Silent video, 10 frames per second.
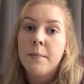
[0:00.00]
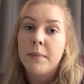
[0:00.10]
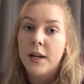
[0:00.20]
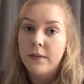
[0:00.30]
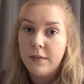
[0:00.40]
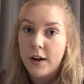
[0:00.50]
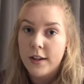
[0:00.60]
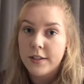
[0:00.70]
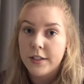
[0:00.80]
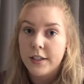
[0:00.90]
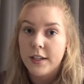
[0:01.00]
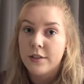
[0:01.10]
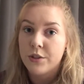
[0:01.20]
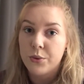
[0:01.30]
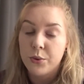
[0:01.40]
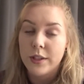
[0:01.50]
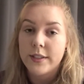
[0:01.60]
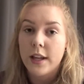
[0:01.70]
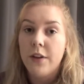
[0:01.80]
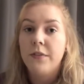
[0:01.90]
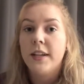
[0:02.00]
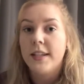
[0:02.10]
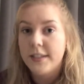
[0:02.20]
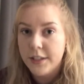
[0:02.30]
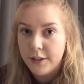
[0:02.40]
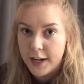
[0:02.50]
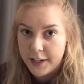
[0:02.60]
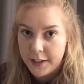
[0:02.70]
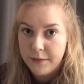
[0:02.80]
Pennfoster as a school itself is accredited.